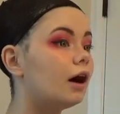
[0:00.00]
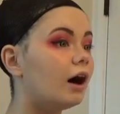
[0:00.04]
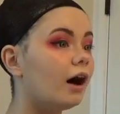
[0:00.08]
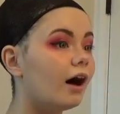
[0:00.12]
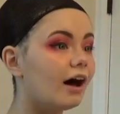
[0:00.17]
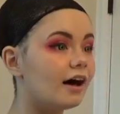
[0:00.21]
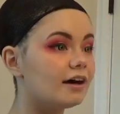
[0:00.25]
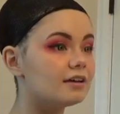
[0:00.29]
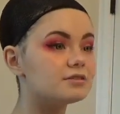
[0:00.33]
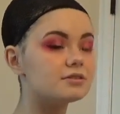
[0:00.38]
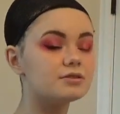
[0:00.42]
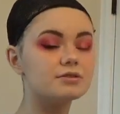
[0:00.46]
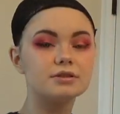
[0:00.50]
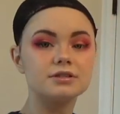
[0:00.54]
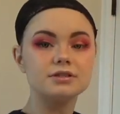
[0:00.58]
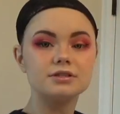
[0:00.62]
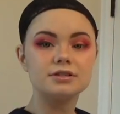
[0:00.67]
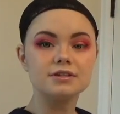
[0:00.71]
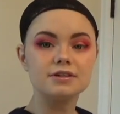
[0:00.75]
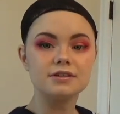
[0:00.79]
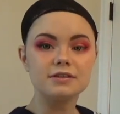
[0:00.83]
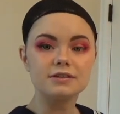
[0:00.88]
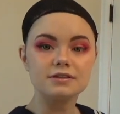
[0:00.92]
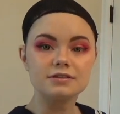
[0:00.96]
As you can
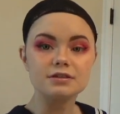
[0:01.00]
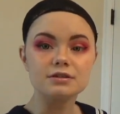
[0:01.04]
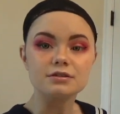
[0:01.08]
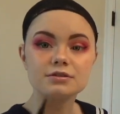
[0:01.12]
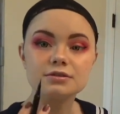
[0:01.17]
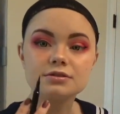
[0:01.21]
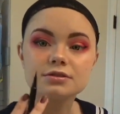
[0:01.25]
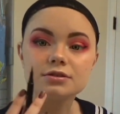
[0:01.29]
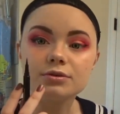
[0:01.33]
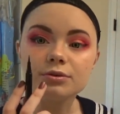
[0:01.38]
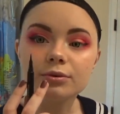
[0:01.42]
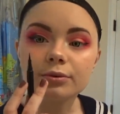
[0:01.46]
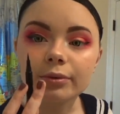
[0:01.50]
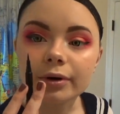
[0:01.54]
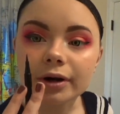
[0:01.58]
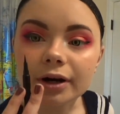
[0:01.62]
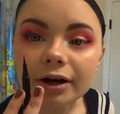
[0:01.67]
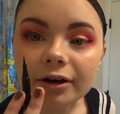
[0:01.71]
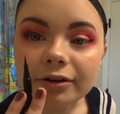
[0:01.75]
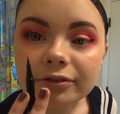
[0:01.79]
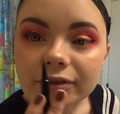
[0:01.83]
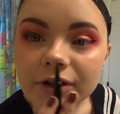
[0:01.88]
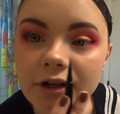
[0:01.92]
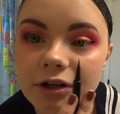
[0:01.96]
see, this is one I
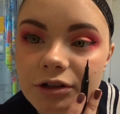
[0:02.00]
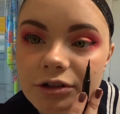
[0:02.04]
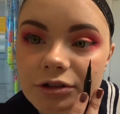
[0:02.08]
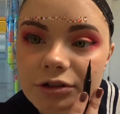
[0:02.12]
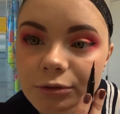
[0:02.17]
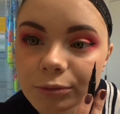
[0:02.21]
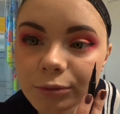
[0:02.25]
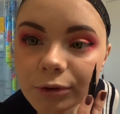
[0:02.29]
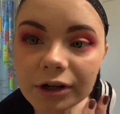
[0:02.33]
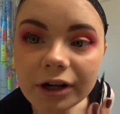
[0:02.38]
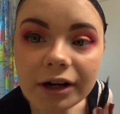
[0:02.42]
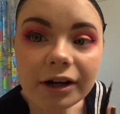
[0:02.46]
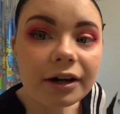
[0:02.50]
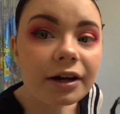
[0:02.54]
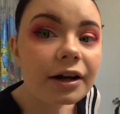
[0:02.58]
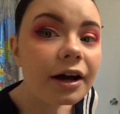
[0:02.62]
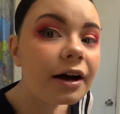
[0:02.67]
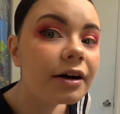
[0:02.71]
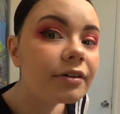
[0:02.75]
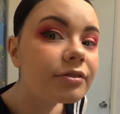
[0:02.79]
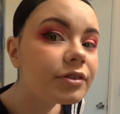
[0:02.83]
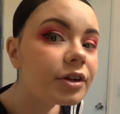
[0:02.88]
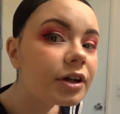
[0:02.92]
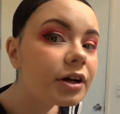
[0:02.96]
finished and one I
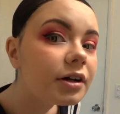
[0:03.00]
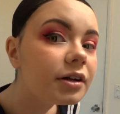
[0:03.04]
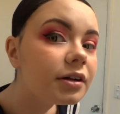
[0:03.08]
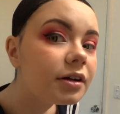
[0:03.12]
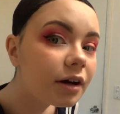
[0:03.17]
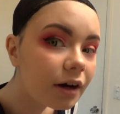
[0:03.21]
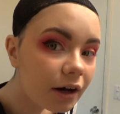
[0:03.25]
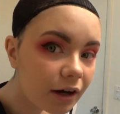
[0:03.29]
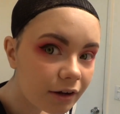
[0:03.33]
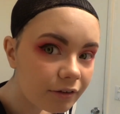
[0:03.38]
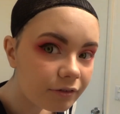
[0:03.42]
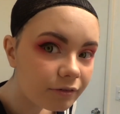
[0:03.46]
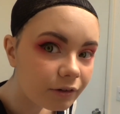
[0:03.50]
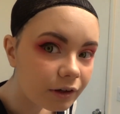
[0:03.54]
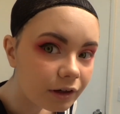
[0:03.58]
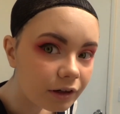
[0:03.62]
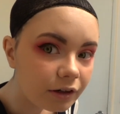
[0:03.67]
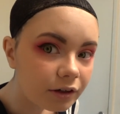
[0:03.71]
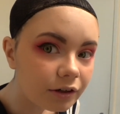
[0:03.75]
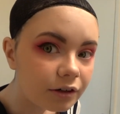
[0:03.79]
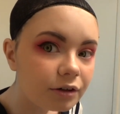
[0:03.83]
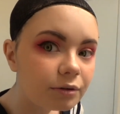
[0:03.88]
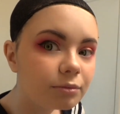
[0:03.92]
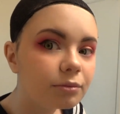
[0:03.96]
have done. I
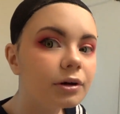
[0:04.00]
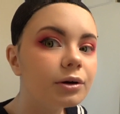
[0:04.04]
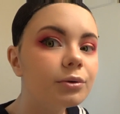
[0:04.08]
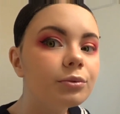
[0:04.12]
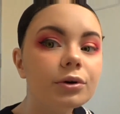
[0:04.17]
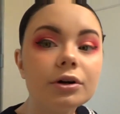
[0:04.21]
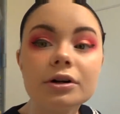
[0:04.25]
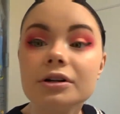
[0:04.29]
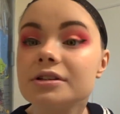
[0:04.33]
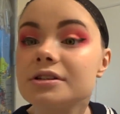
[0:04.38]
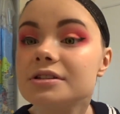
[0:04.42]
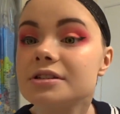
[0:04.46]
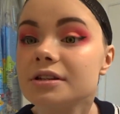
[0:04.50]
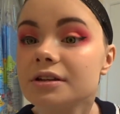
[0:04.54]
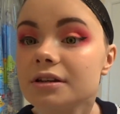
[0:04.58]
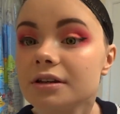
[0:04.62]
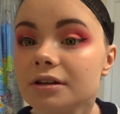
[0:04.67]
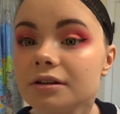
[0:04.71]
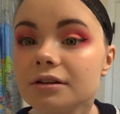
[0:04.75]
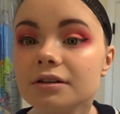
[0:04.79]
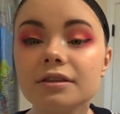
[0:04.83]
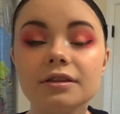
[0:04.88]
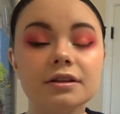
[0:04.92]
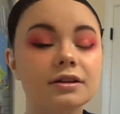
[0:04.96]
figured you might want to
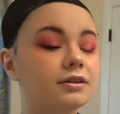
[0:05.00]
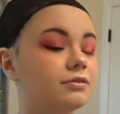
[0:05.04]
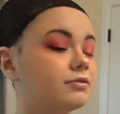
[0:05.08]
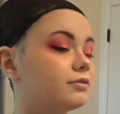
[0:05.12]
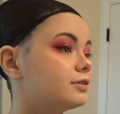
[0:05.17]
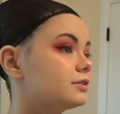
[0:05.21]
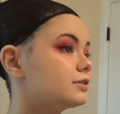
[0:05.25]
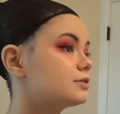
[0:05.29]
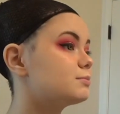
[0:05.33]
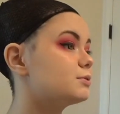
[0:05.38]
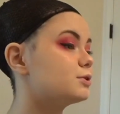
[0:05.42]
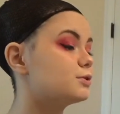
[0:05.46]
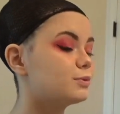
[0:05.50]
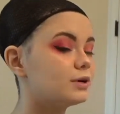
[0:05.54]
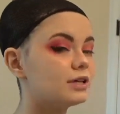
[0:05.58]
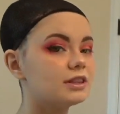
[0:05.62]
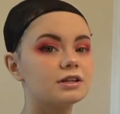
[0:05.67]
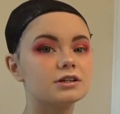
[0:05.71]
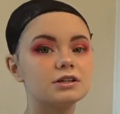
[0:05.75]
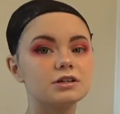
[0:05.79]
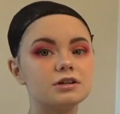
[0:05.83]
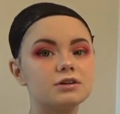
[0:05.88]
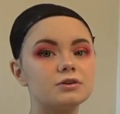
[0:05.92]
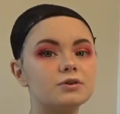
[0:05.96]
see the difference between the
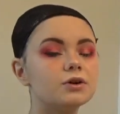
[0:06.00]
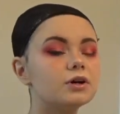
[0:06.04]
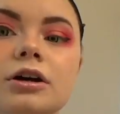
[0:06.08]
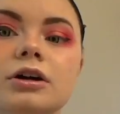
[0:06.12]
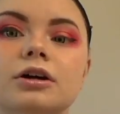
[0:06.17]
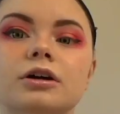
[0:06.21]
two.